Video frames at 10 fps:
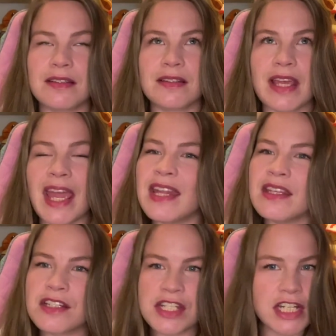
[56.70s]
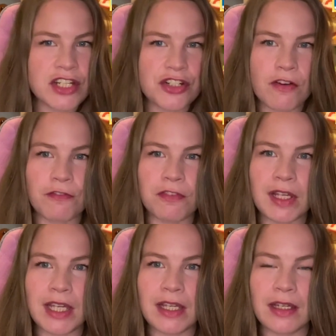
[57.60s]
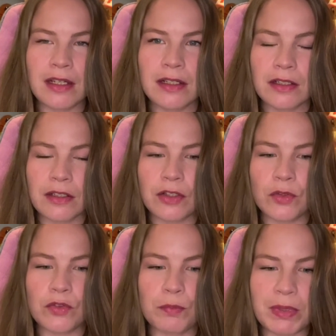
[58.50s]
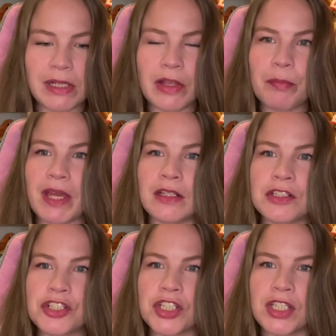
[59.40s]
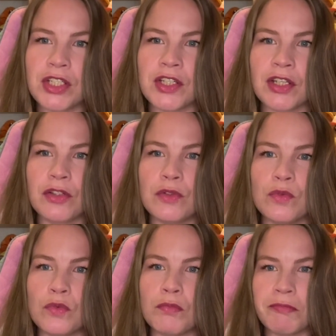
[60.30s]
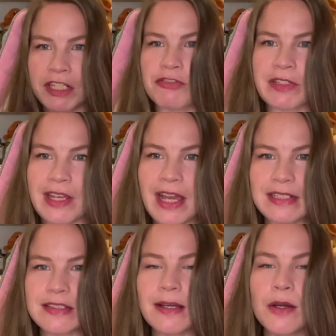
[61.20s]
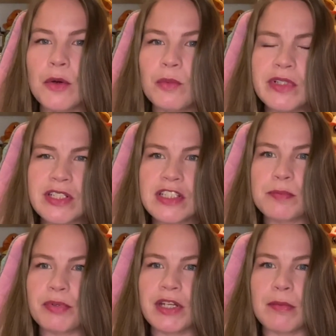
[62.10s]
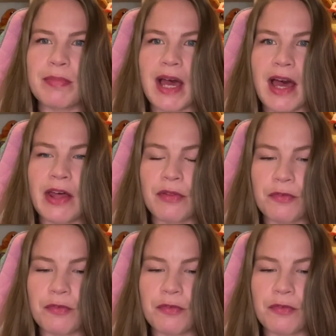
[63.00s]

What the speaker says: energy shuffling, you know, to build up energy and do major attacks, which is pretty bad